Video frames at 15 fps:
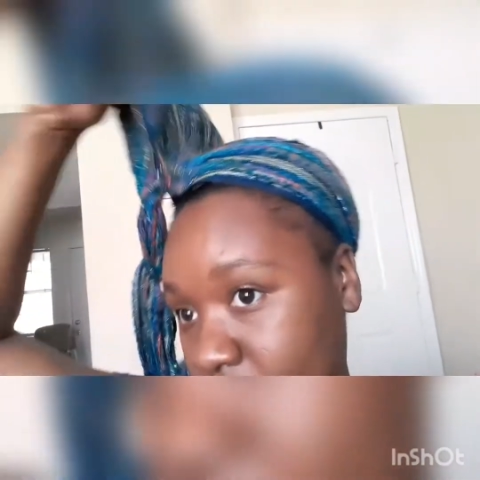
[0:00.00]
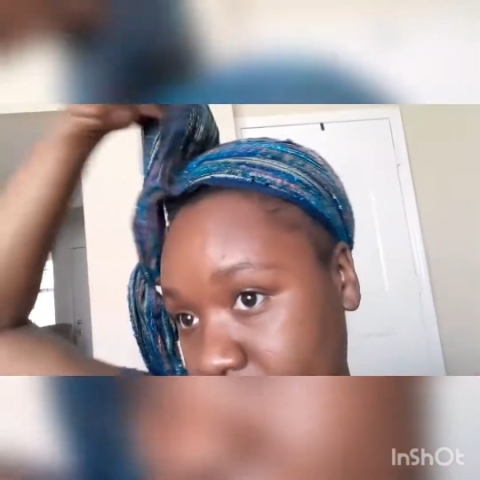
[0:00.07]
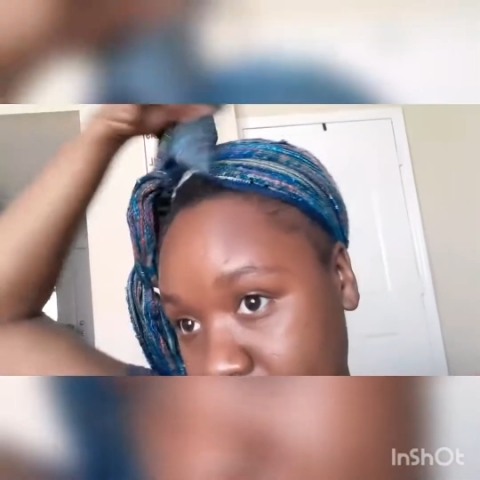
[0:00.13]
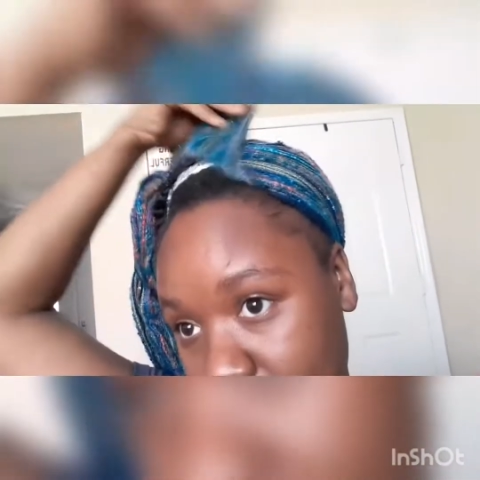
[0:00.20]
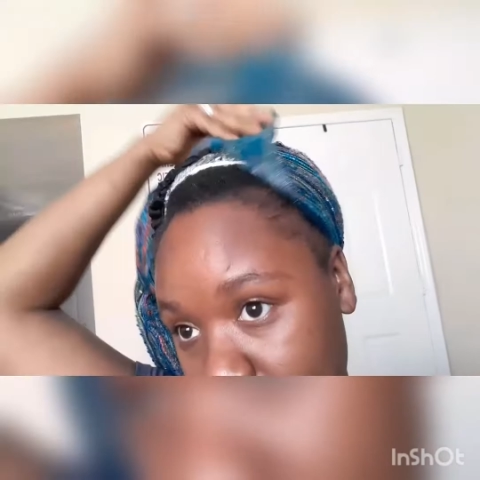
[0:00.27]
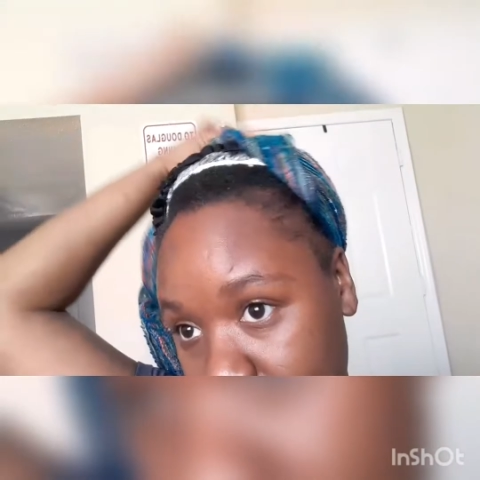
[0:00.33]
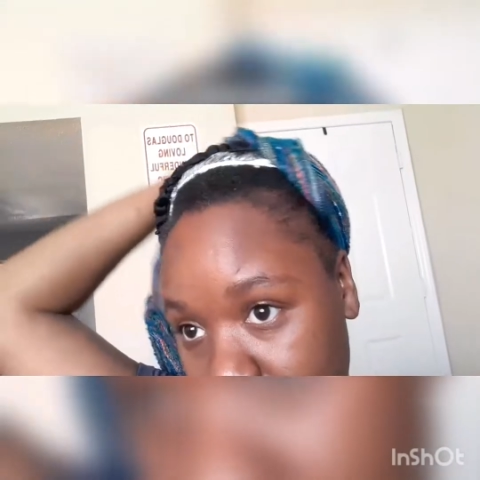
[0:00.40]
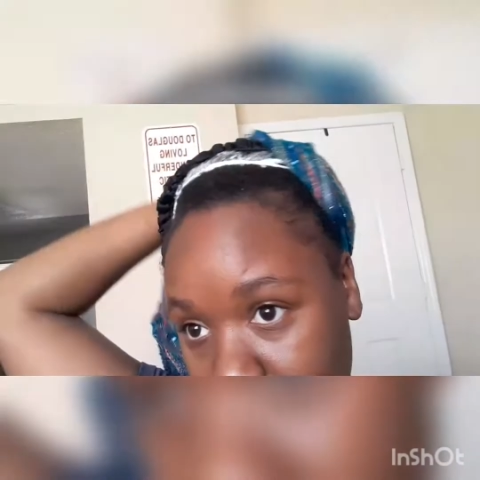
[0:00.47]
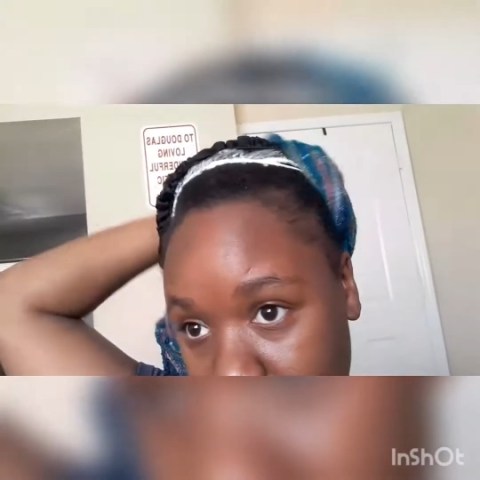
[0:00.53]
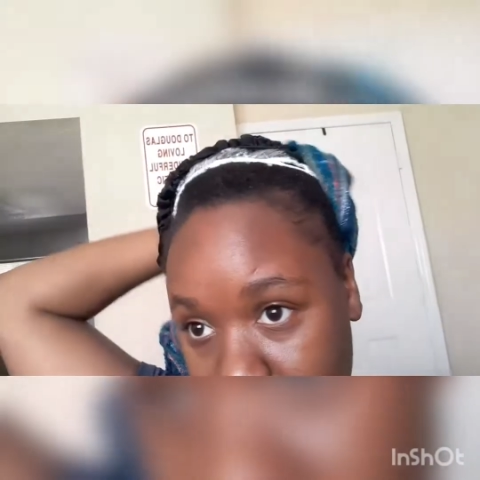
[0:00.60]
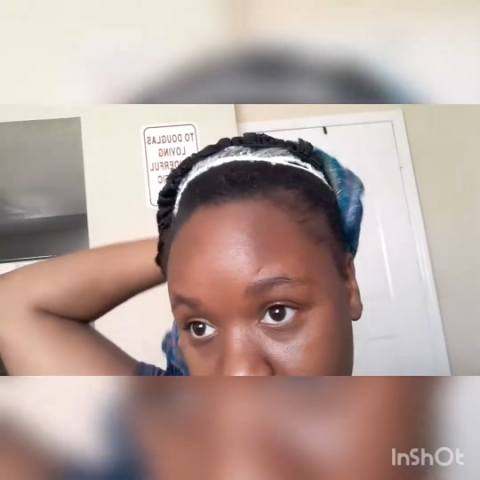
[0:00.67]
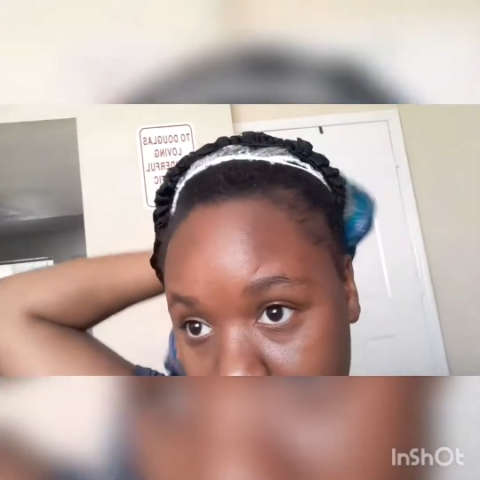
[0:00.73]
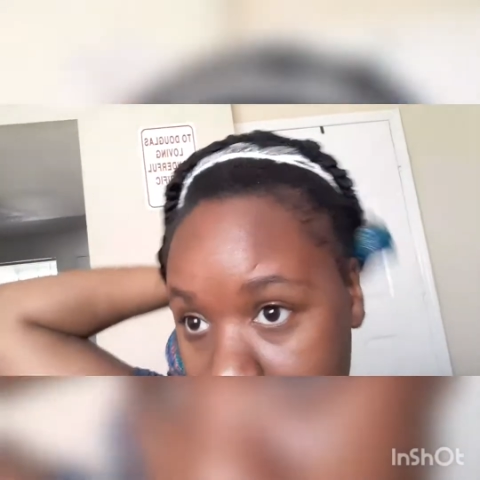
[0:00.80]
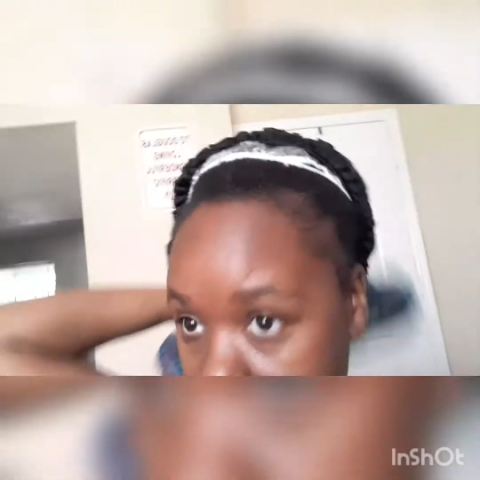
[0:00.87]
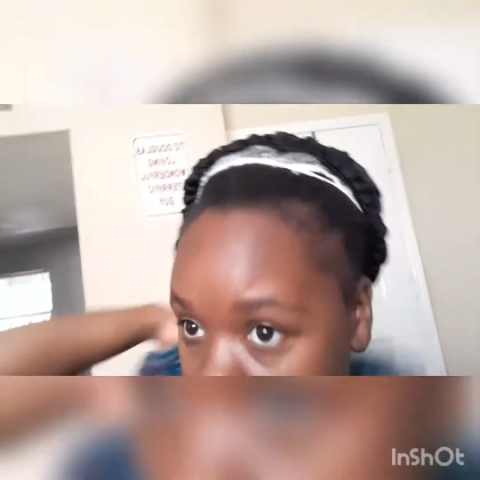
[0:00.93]
taking a
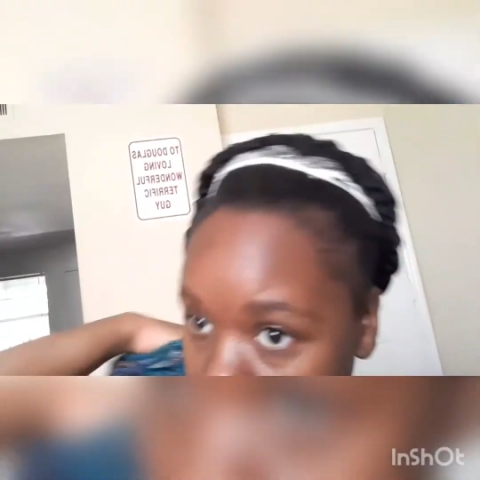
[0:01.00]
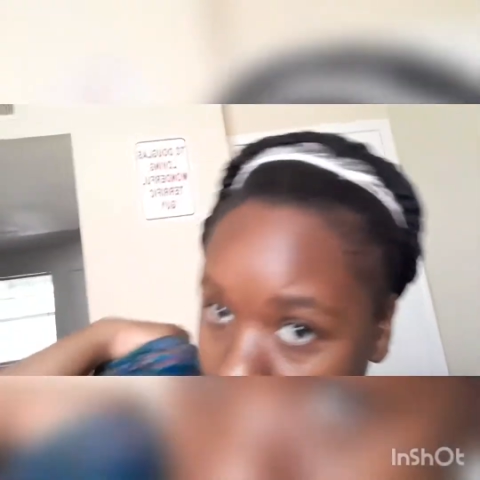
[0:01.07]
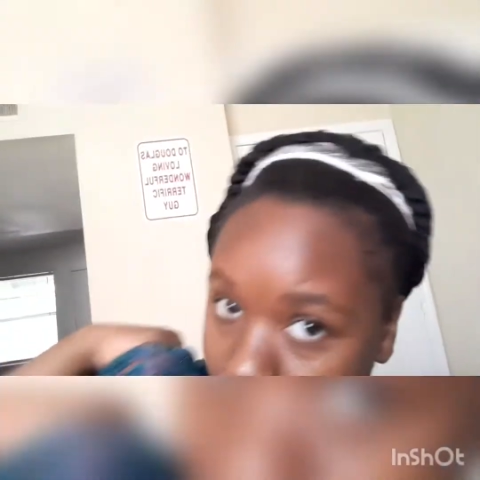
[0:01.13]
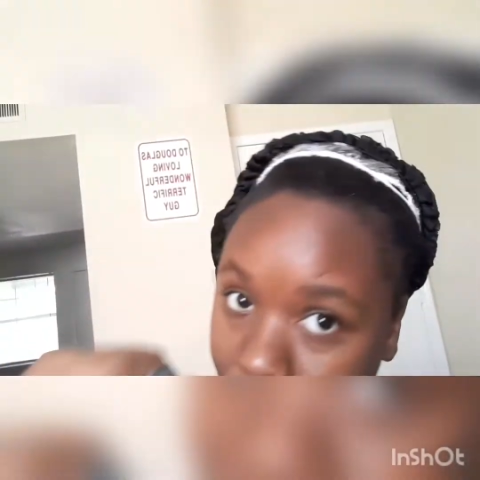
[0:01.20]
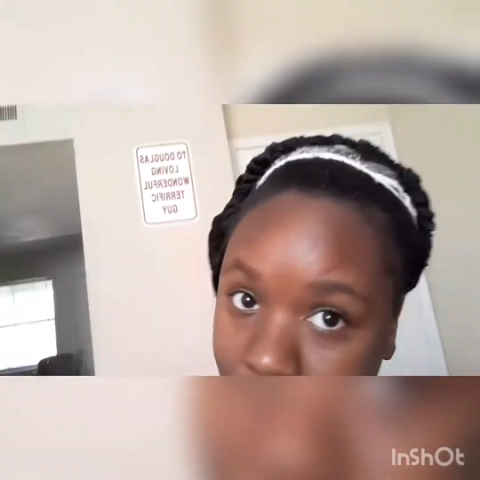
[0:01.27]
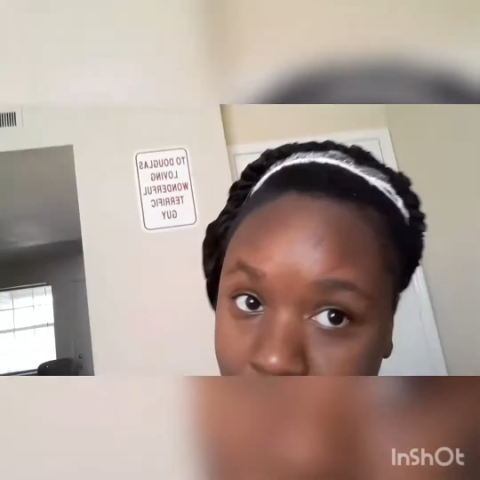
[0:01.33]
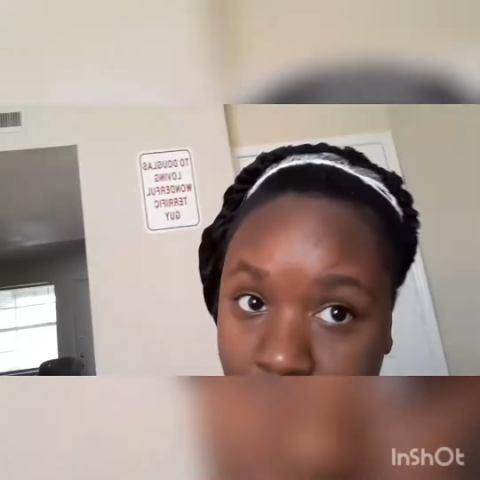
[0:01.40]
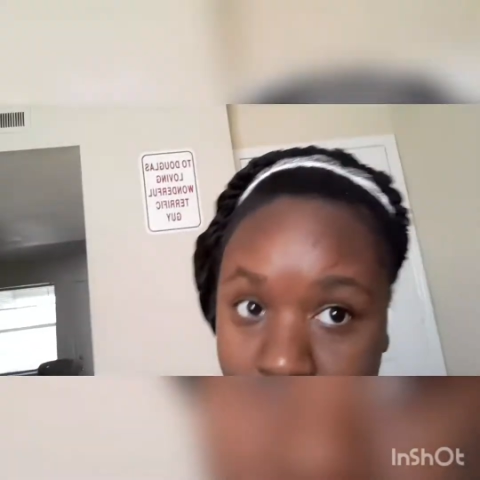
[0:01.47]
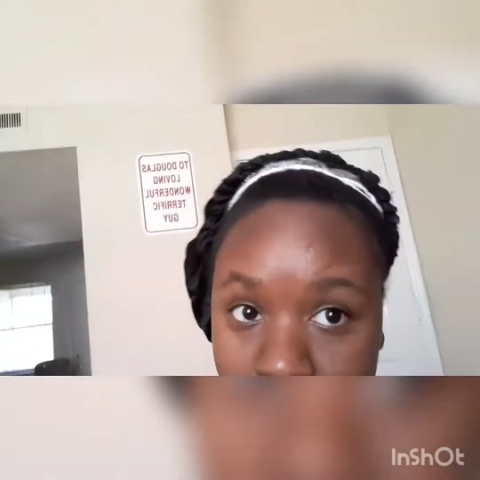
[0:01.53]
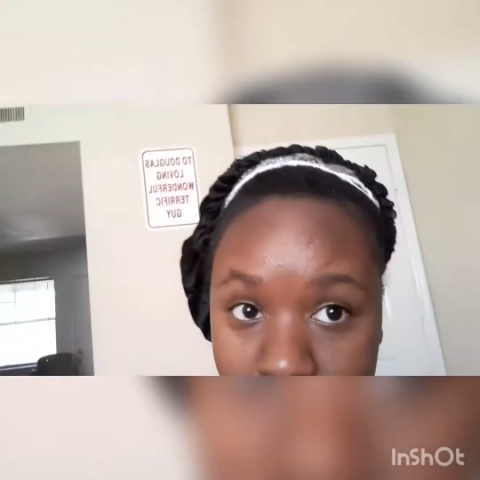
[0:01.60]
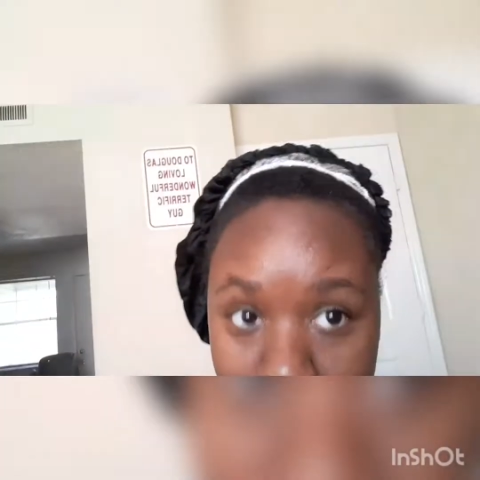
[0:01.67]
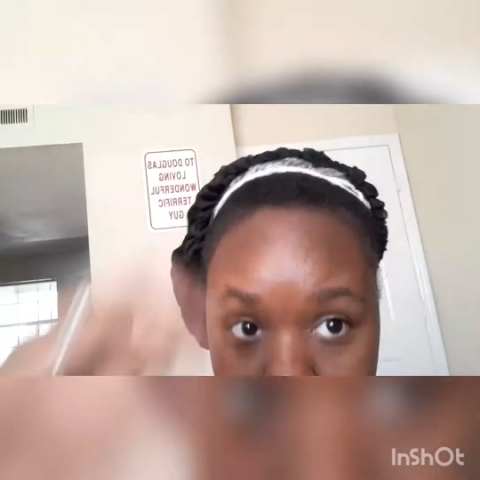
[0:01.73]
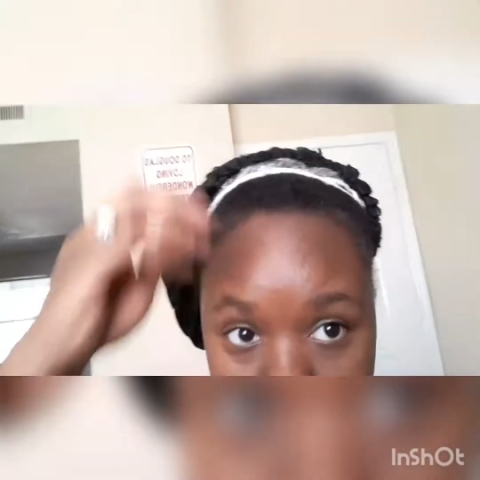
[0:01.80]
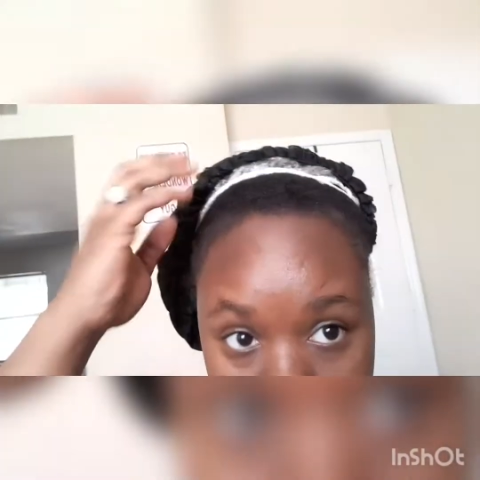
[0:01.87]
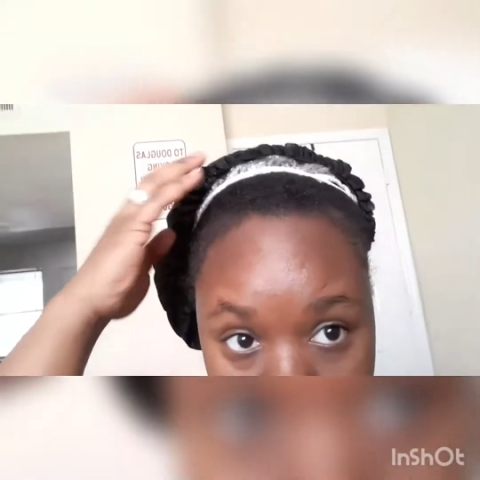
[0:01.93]
nap,
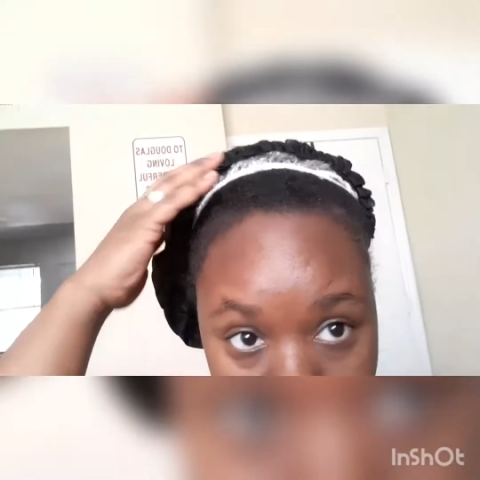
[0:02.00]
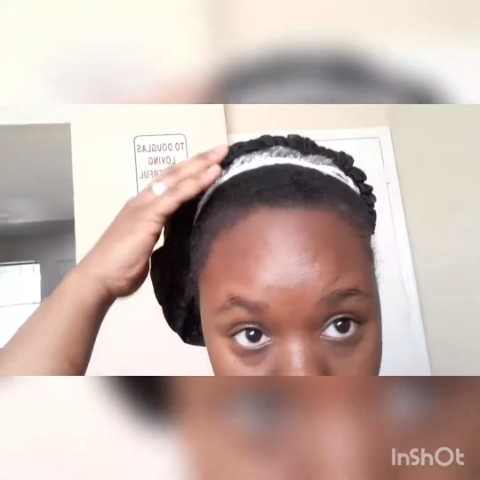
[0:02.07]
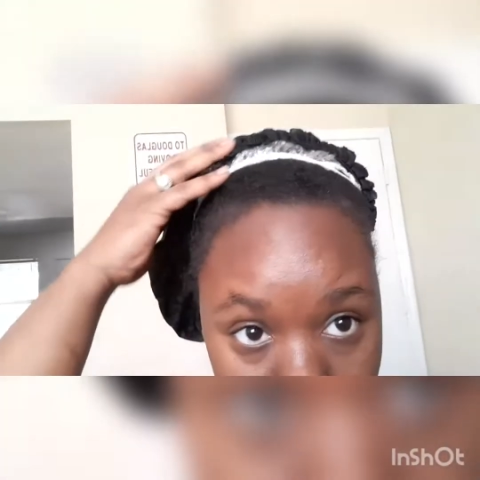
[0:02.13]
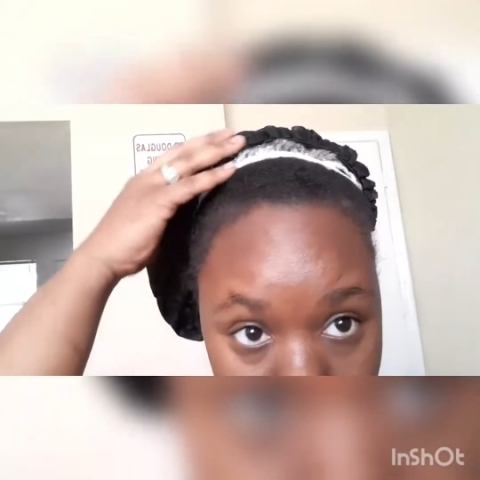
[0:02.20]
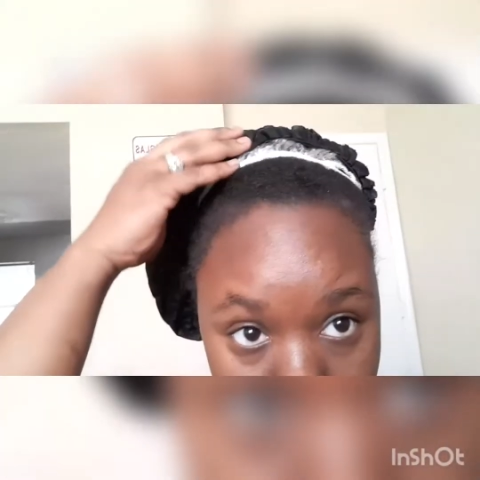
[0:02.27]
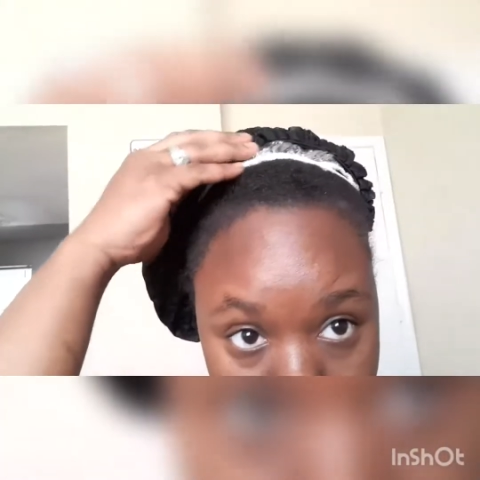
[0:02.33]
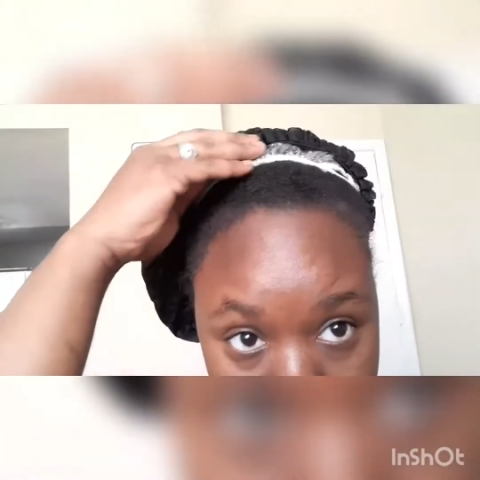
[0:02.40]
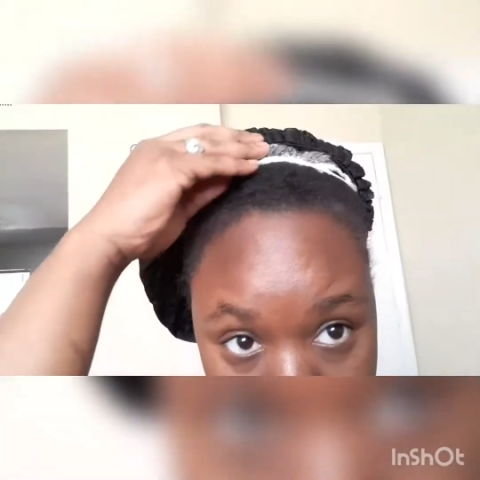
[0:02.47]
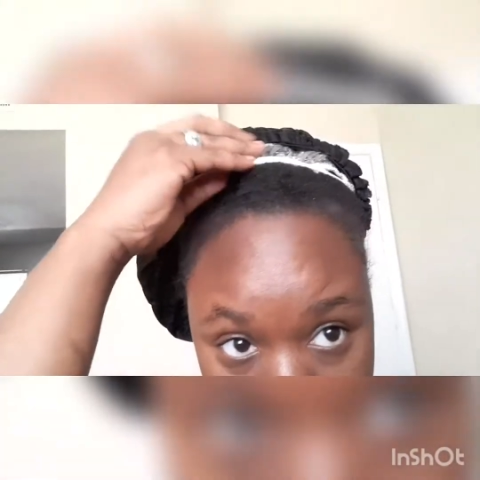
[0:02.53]
I can work on my